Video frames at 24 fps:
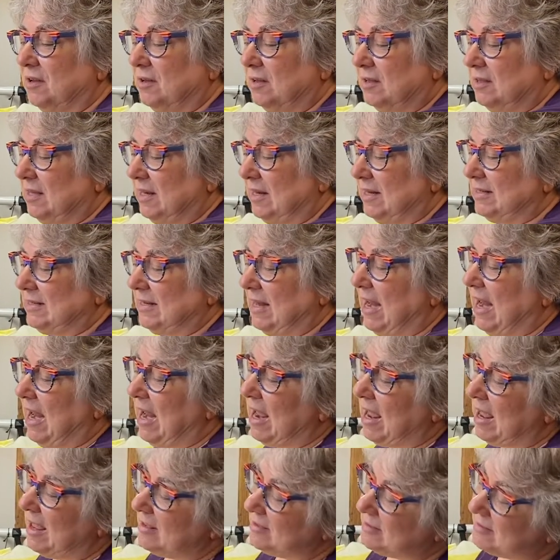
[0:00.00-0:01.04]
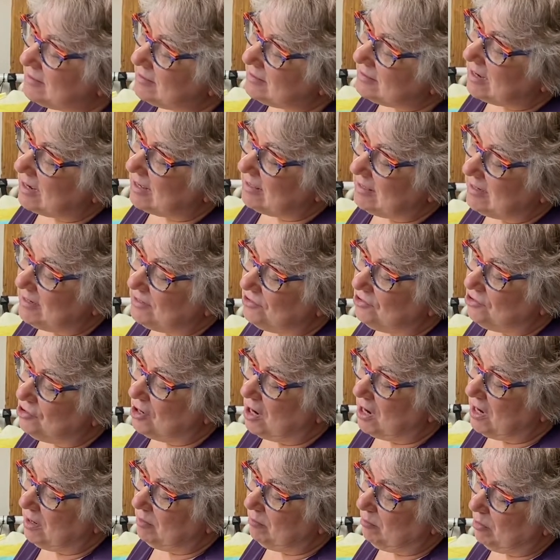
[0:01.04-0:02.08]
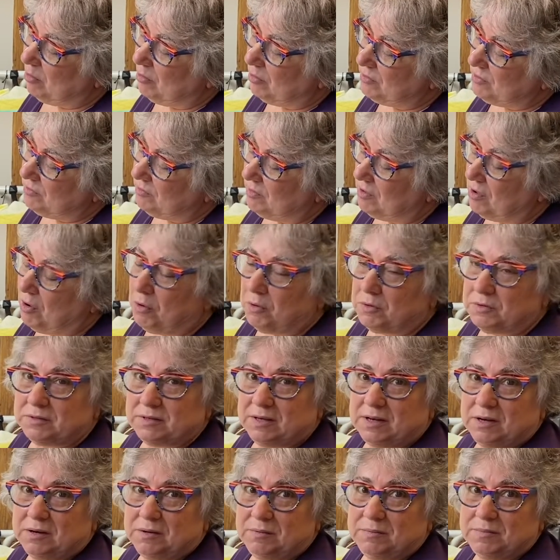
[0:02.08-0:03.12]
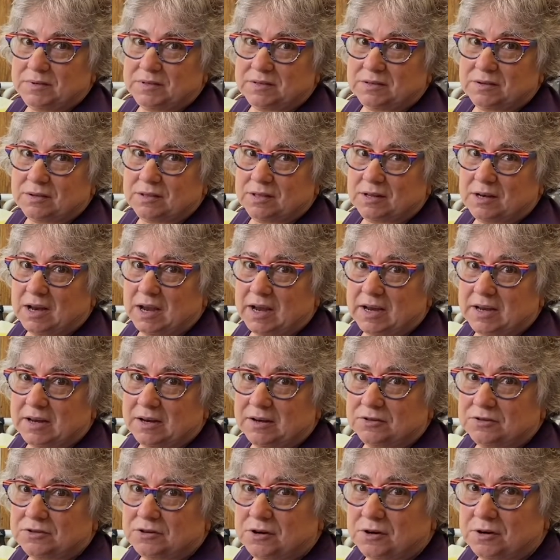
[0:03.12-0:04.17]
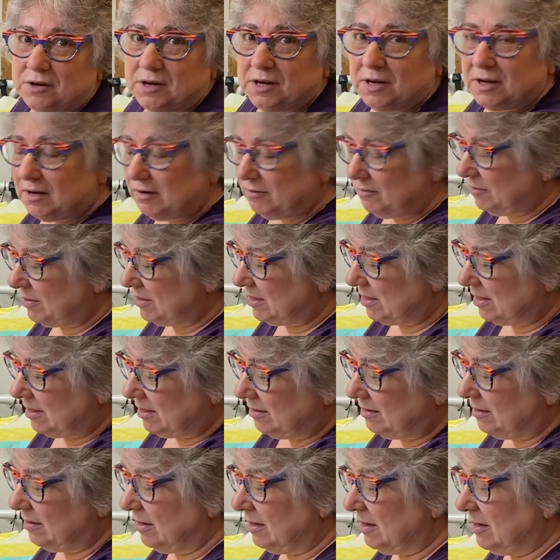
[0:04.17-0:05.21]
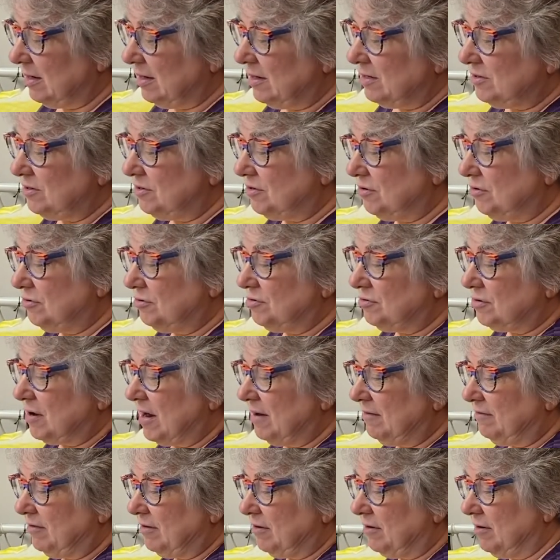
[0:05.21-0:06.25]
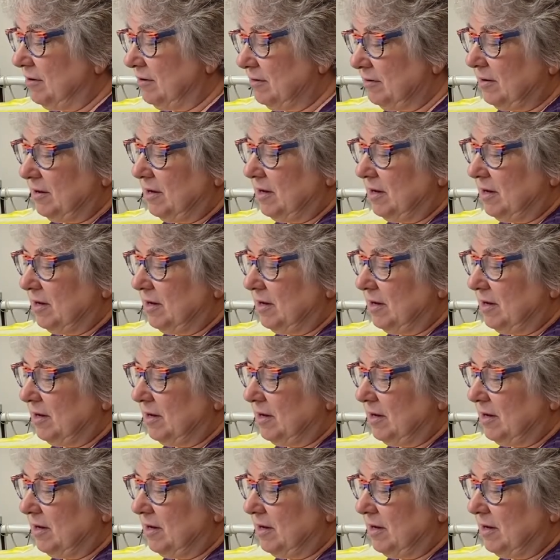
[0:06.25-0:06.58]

these hands and these giant bolts with holes in them so that I can turn it with a screwdriver,